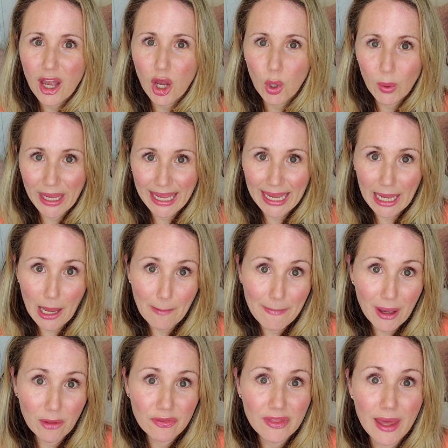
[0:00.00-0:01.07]
Okay,
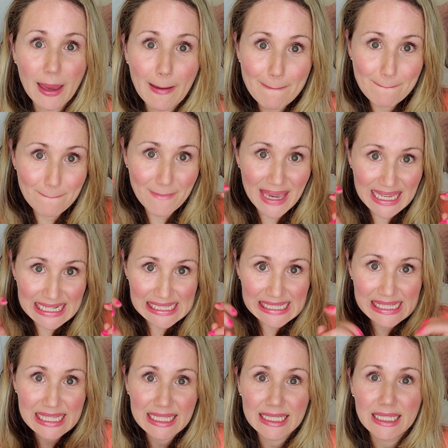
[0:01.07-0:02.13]
about the
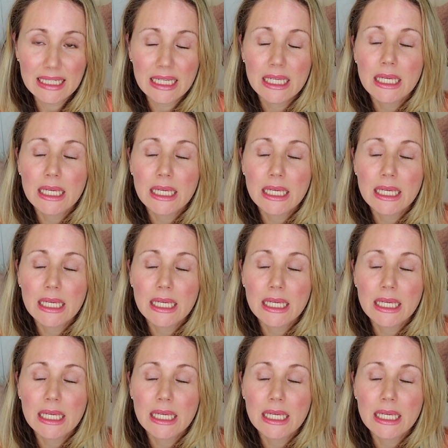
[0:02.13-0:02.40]
medicine,